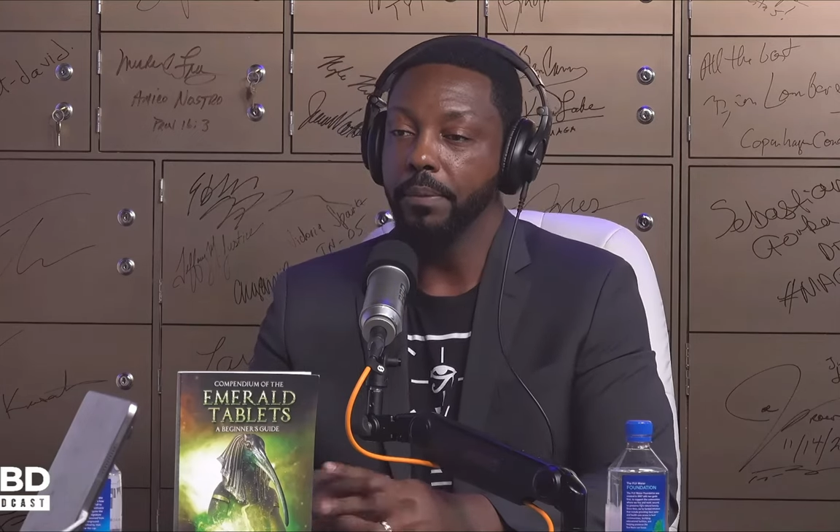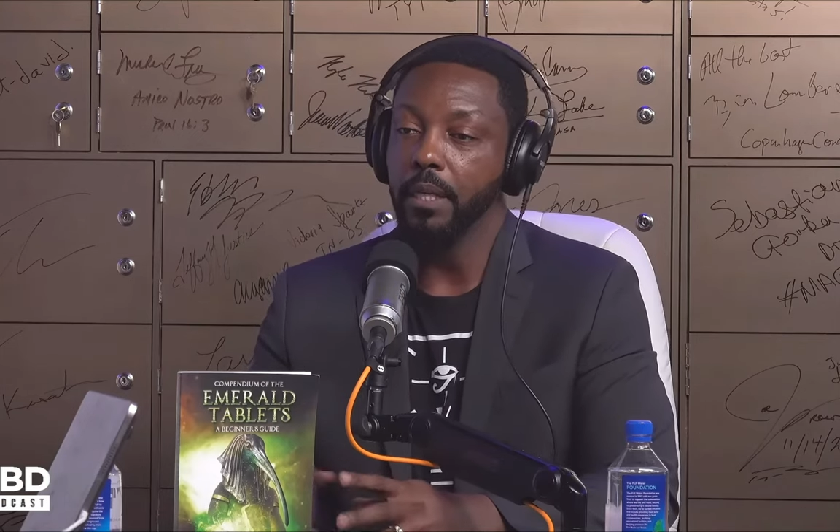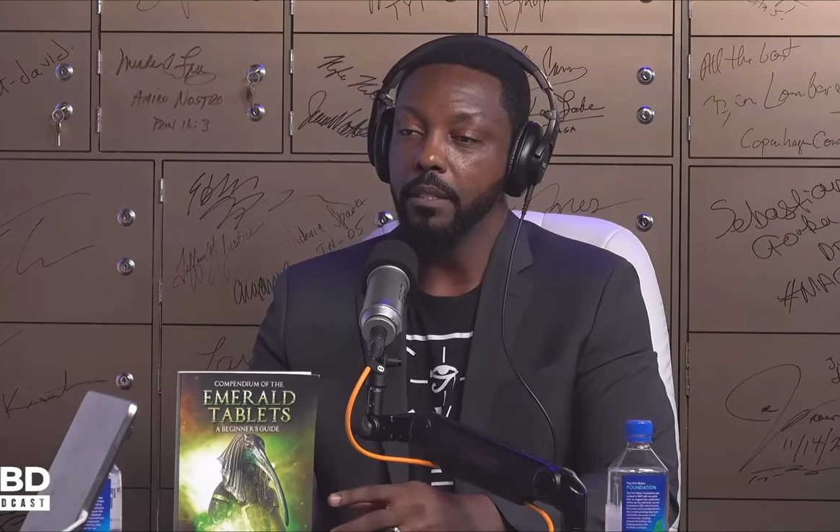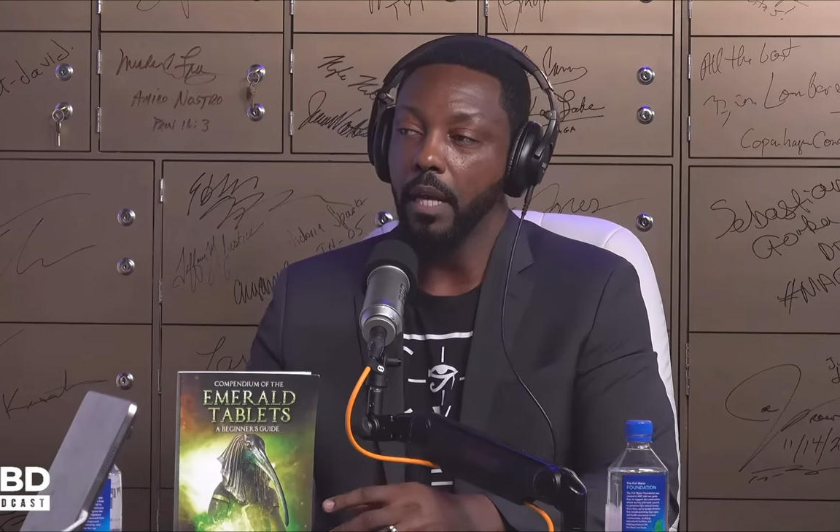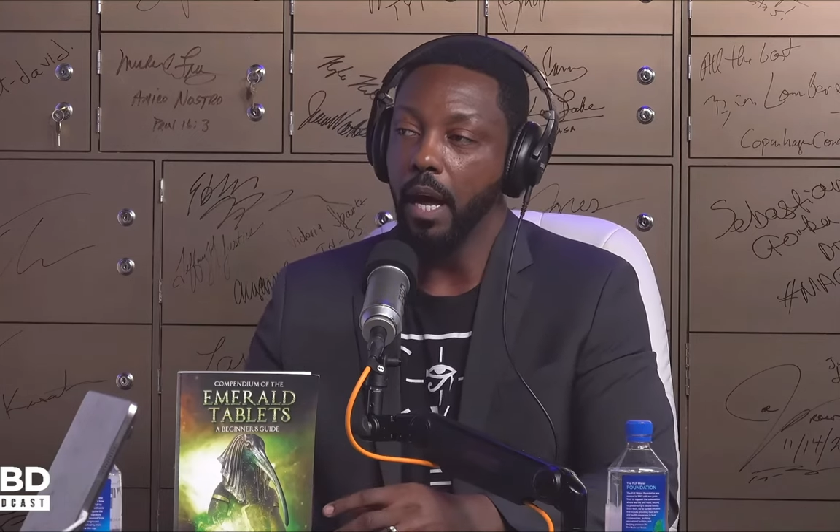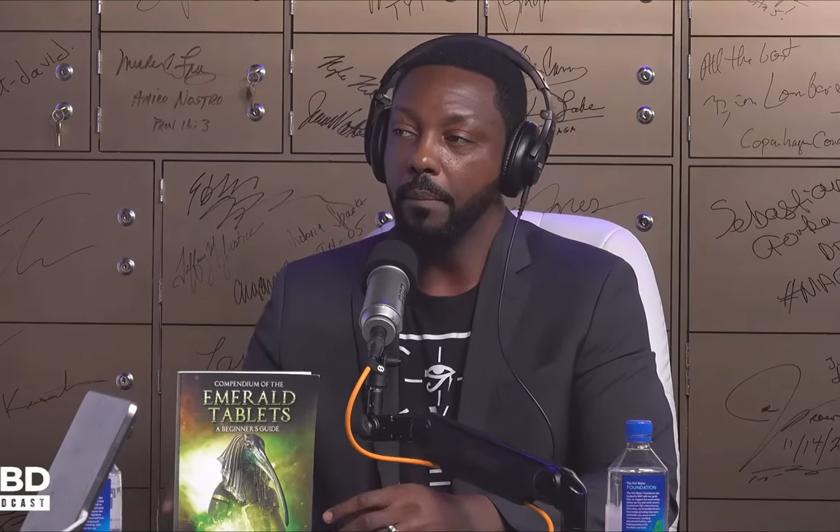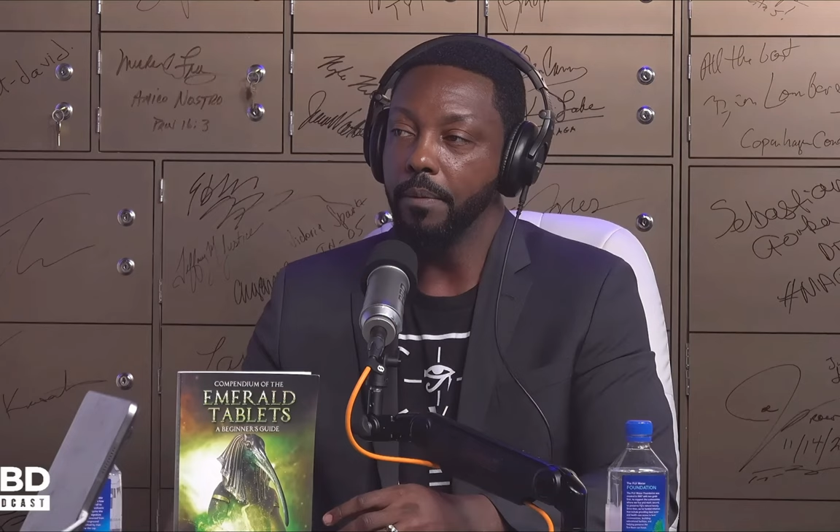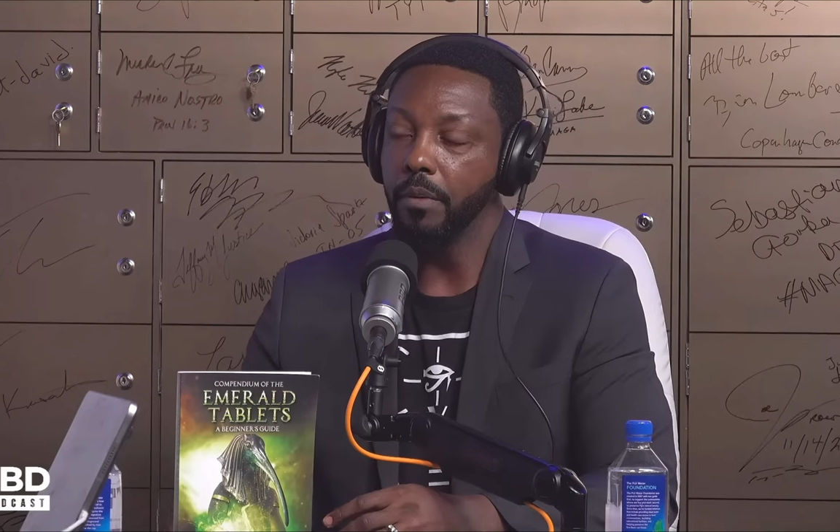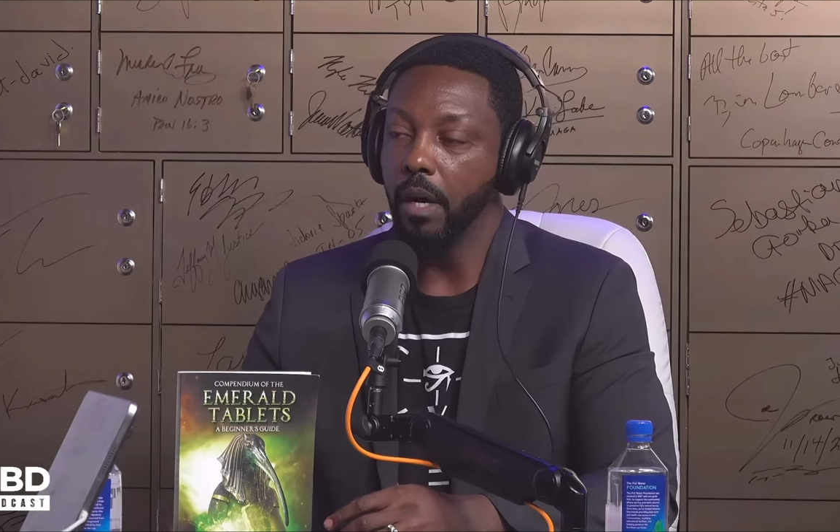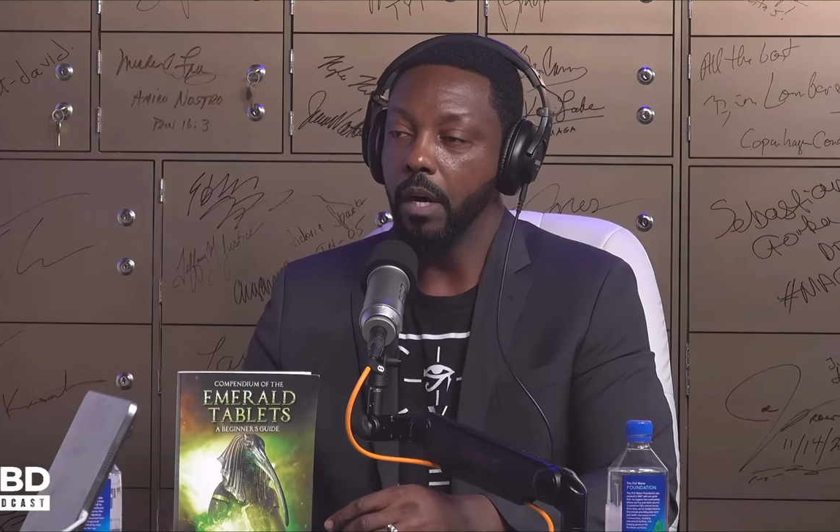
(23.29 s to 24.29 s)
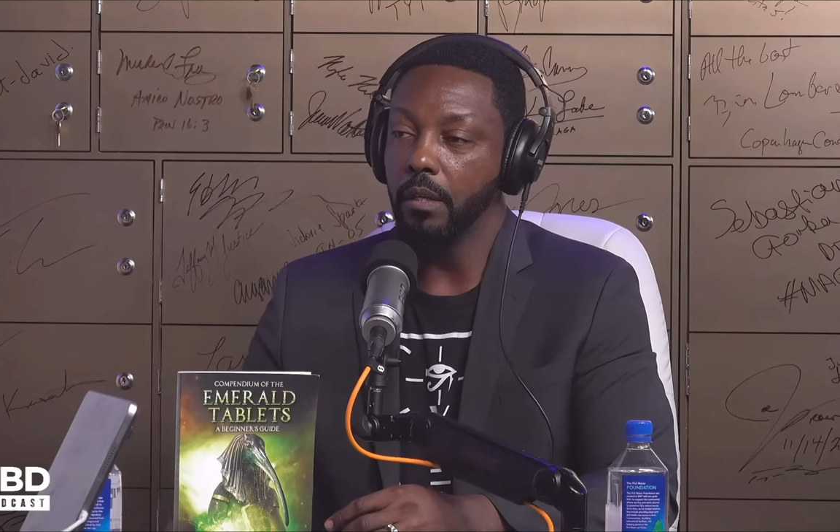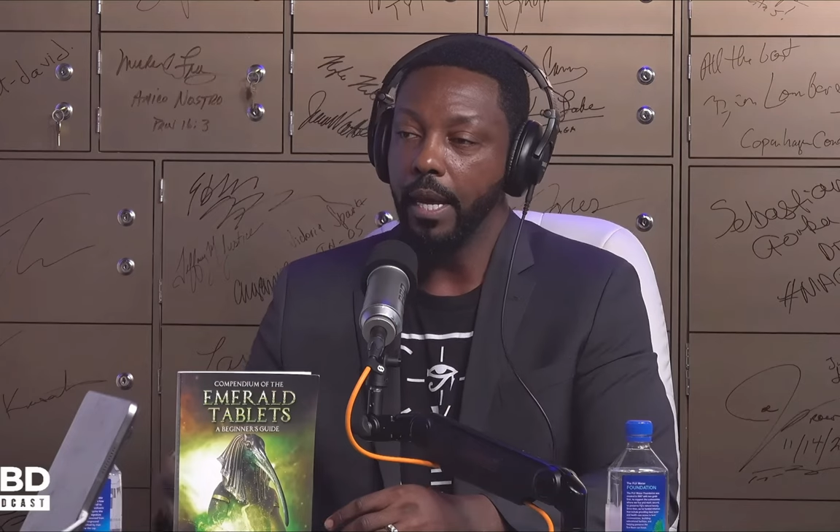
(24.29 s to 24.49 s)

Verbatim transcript: because Amun Ra,